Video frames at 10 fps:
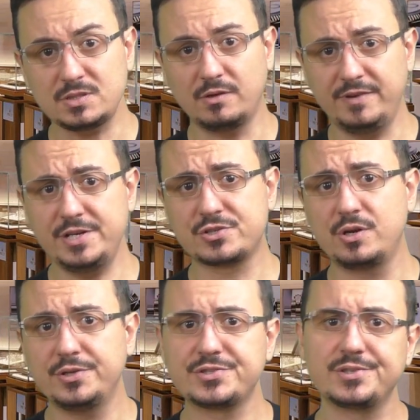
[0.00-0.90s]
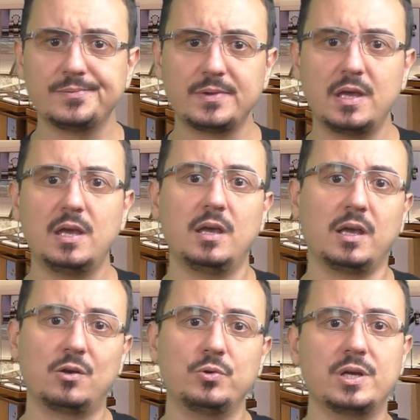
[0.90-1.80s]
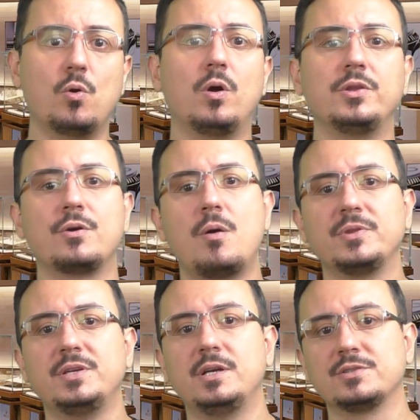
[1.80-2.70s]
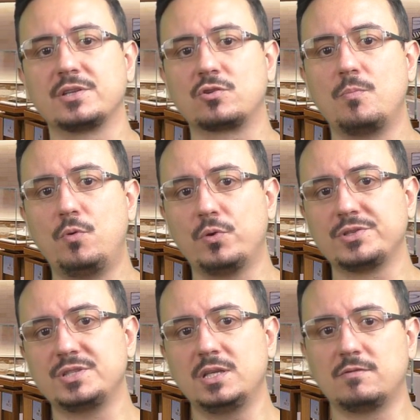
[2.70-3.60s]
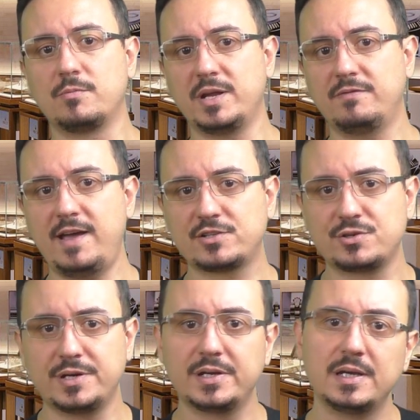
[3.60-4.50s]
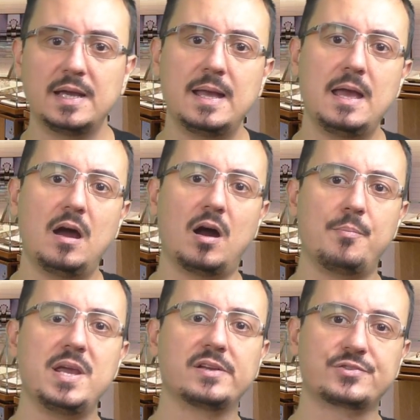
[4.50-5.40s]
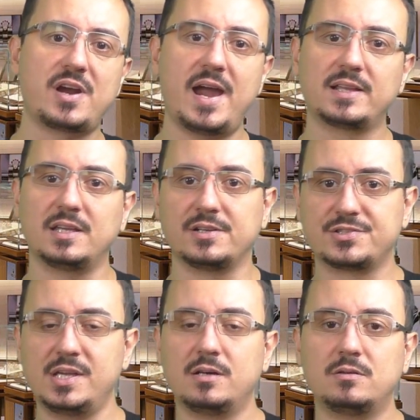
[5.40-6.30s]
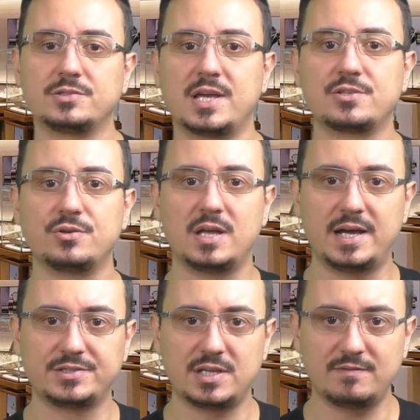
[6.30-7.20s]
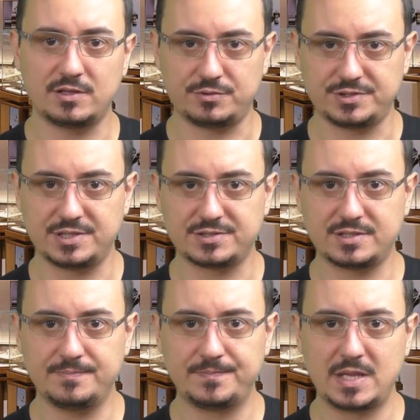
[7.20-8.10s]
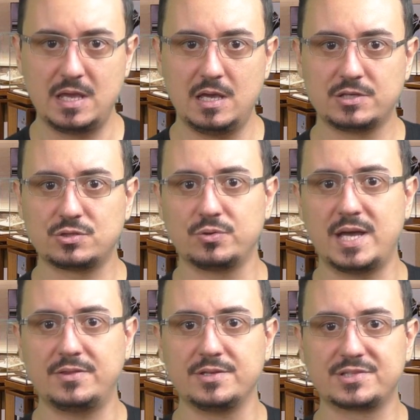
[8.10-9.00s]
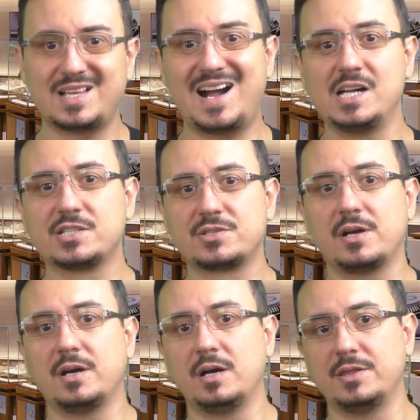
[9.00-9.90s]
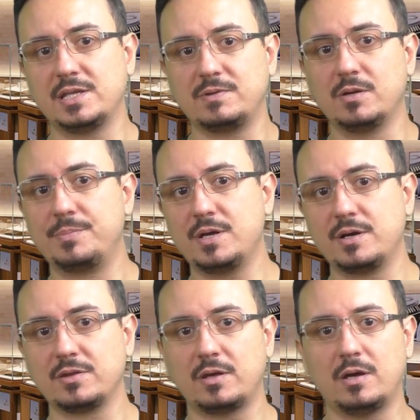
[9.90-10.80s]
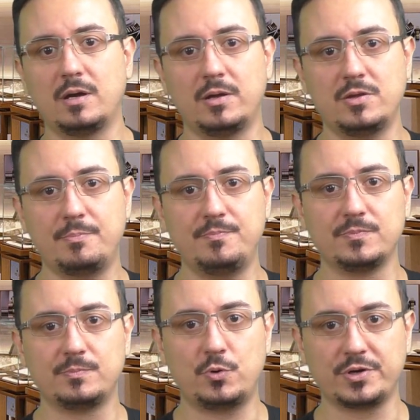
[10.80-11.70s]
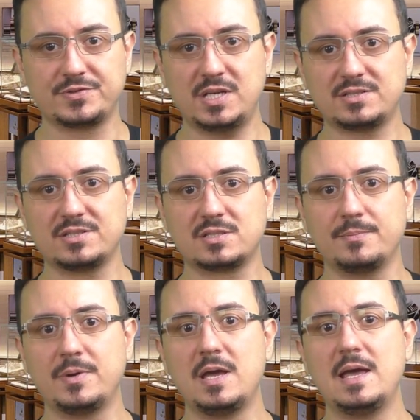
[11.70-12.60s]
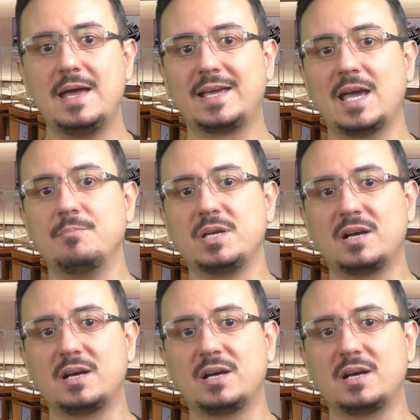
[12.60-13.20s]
the finished goods, including all the raw materials and components needed for manufacturing, are being tracked in a single centralized inventory system, so that the styles that will appear in the point of sale system can be